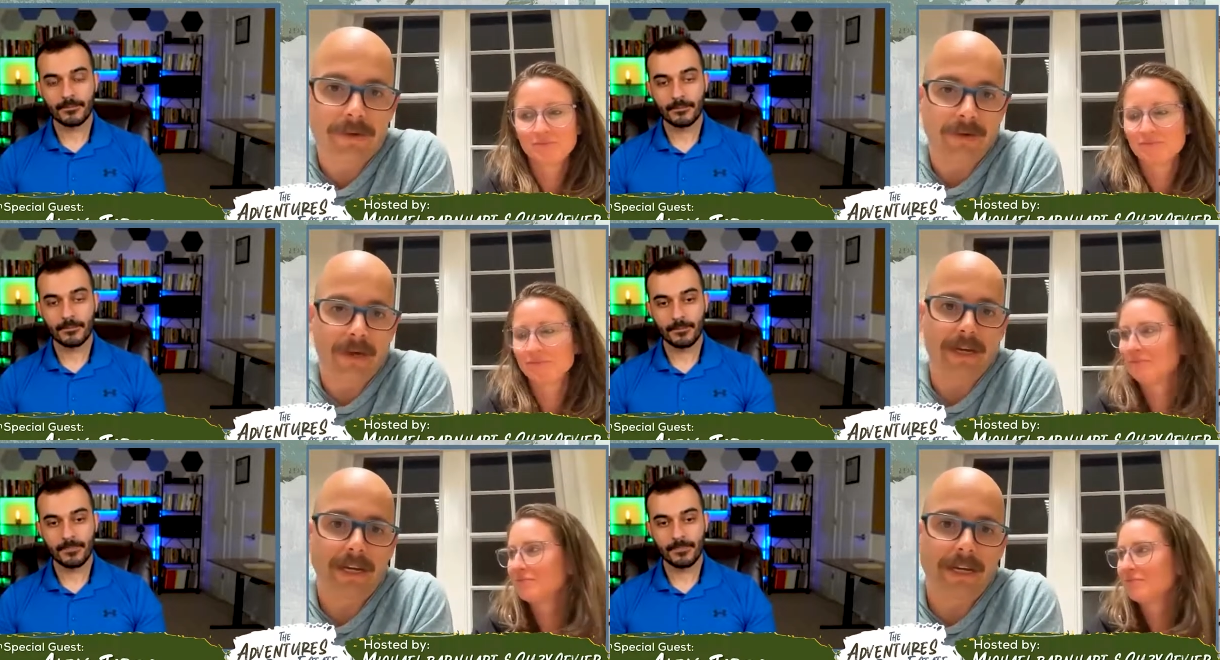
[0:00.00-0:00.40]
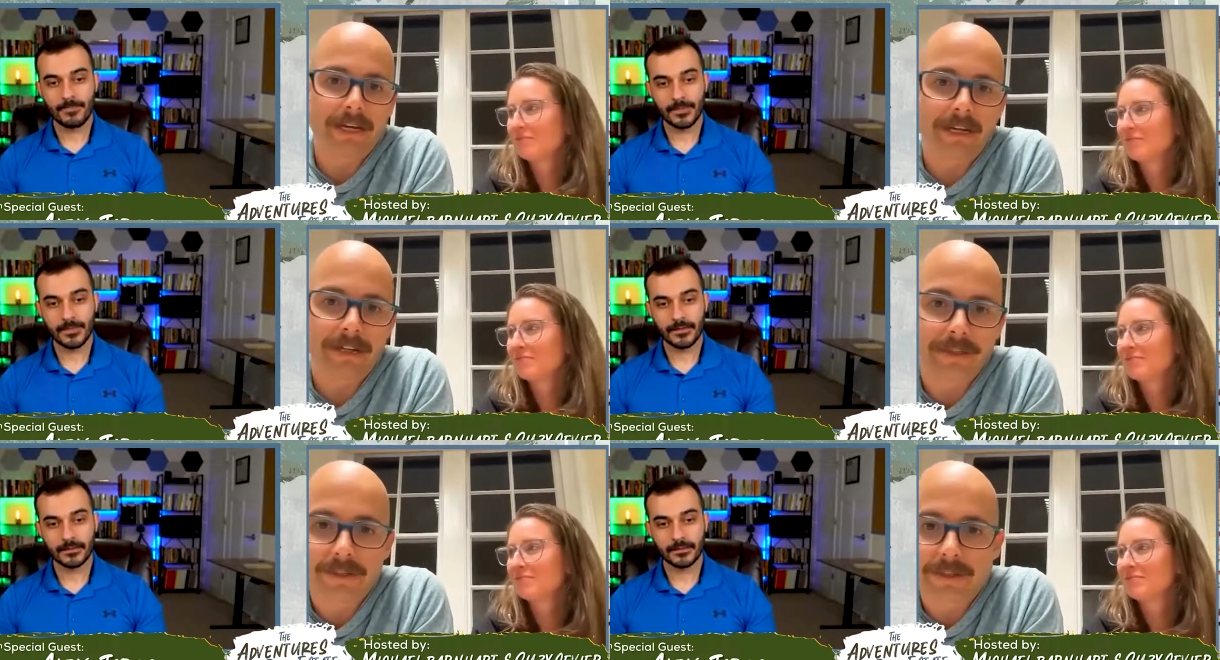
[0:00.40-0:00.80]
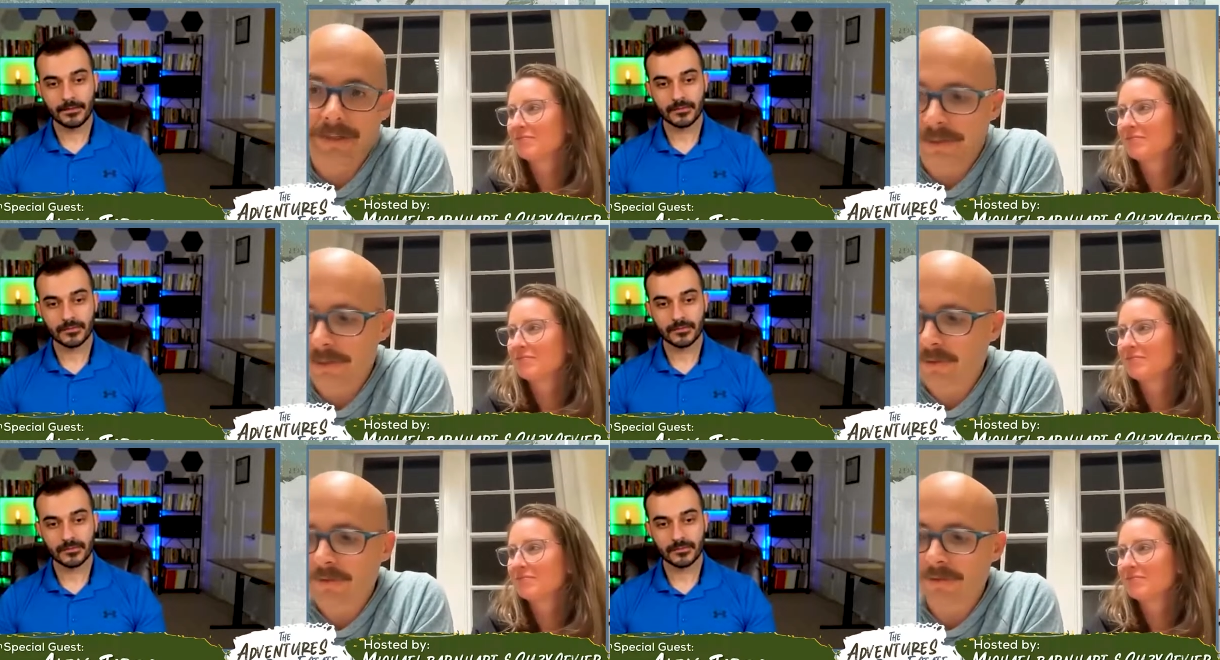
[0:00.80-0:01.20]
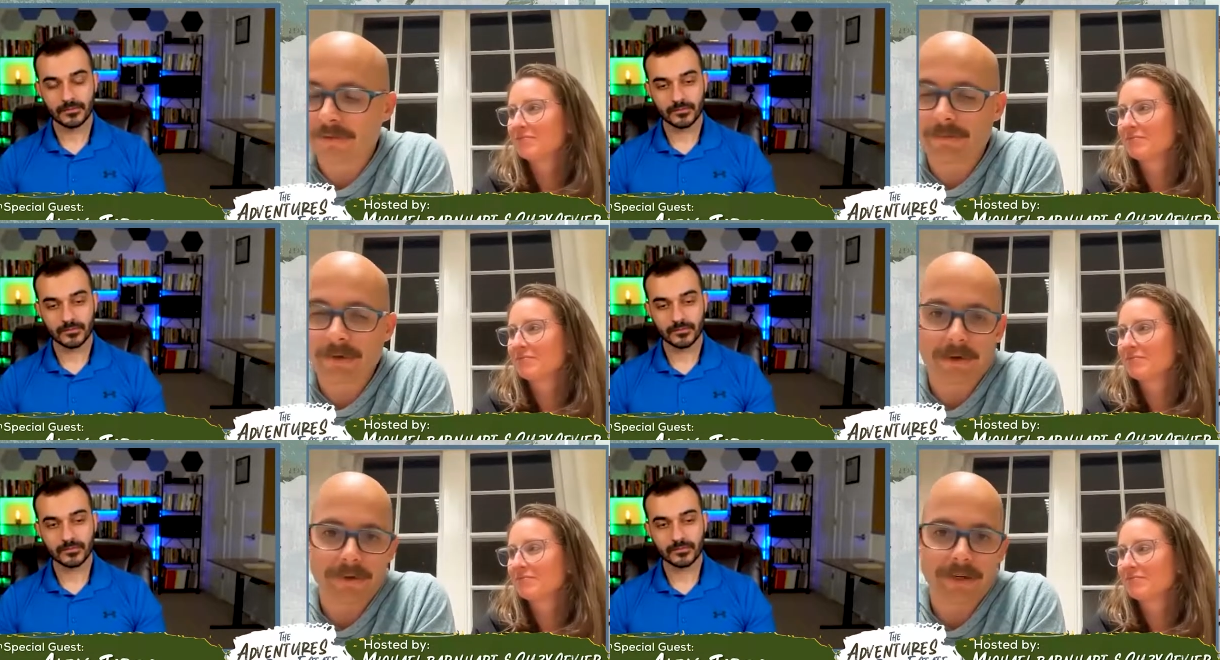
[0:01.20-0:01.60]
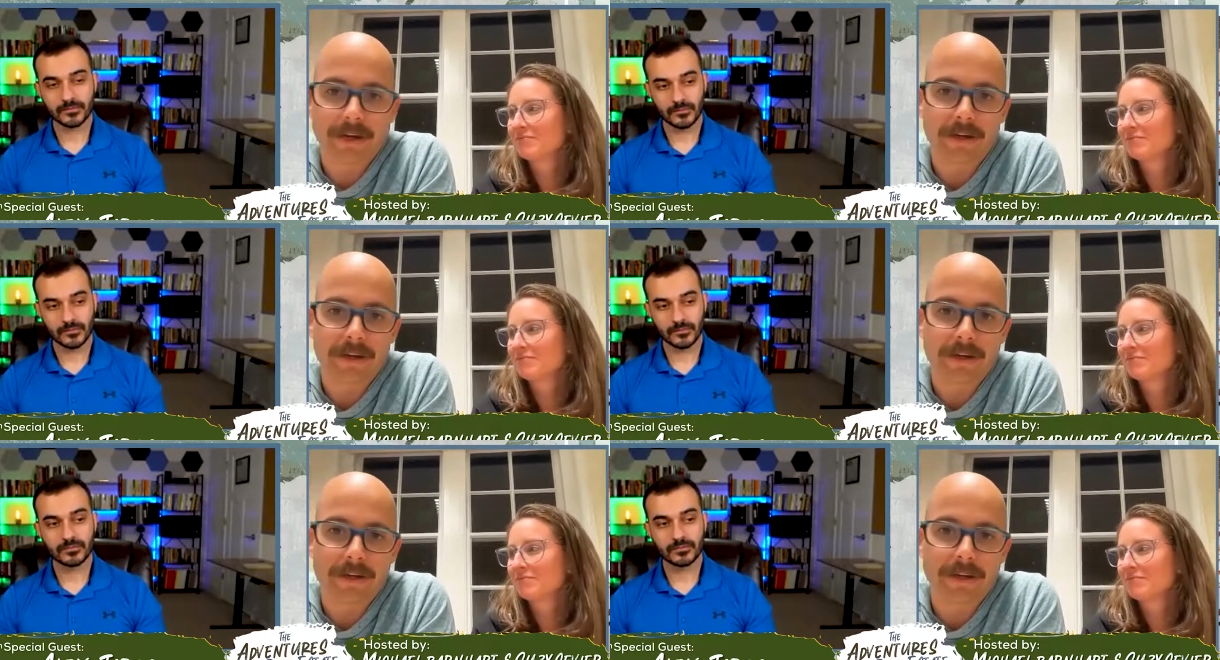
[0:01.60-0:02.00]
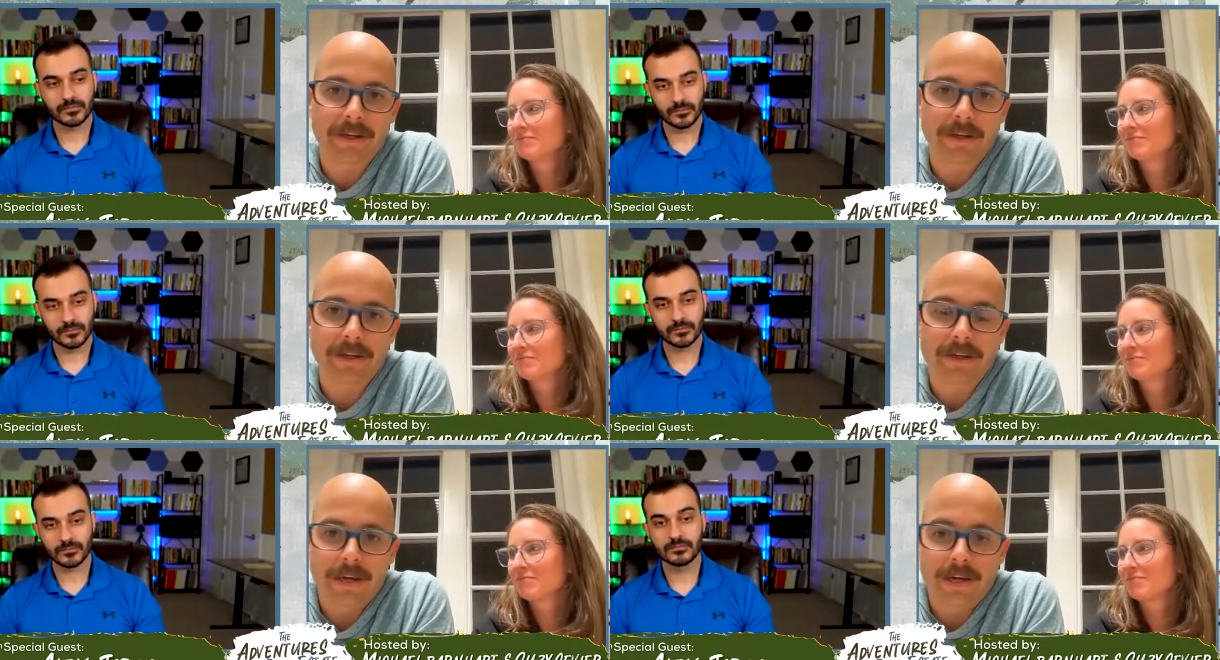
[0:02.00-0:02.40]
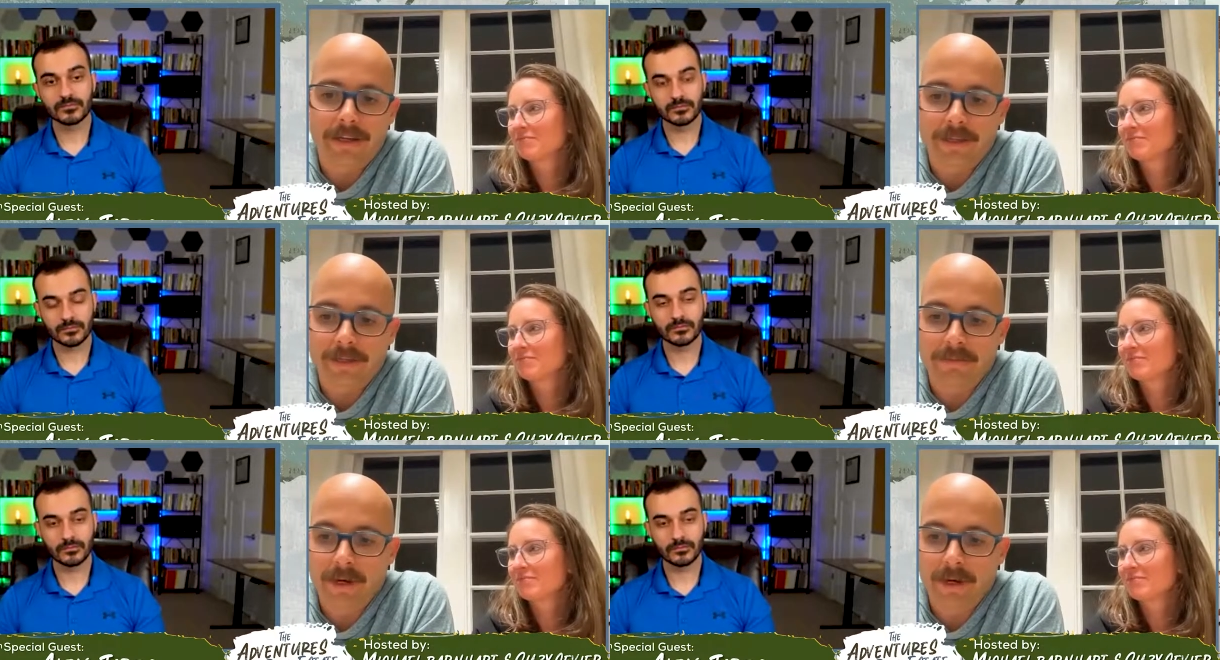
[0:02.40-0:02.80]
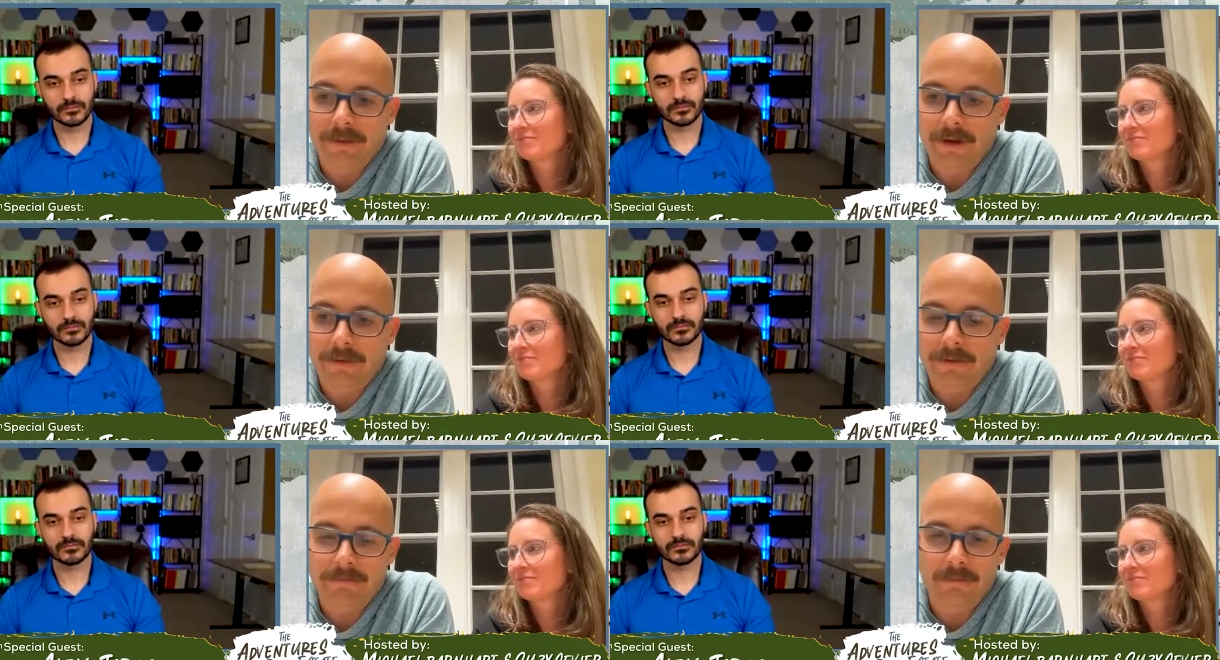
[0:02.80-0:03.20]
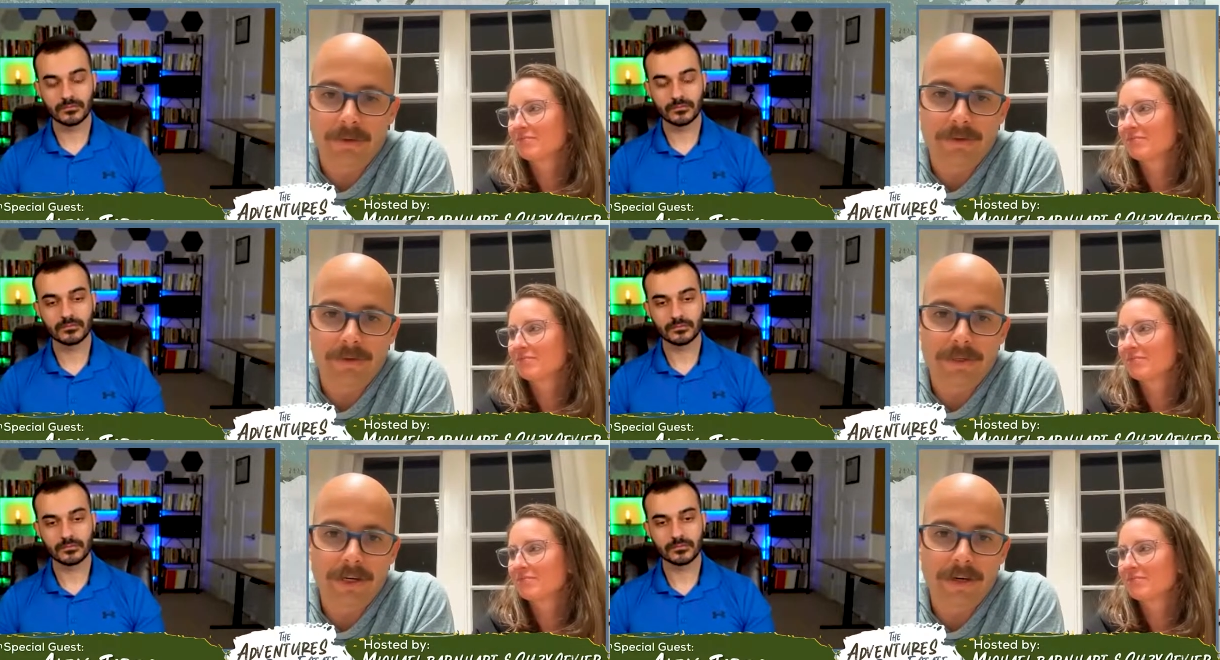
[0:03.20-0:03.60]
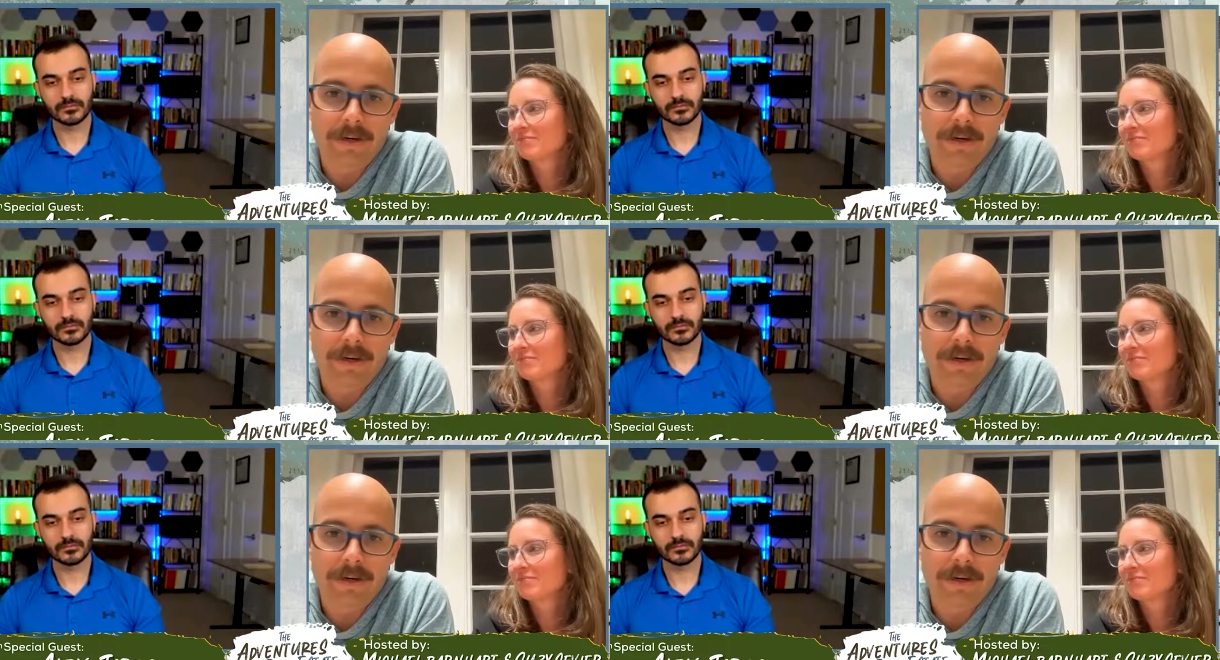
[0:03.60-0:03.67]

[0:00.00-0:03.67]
Speaker 1: trying to get into a short term rental down in the in the Smoky Mountains Blue Ridge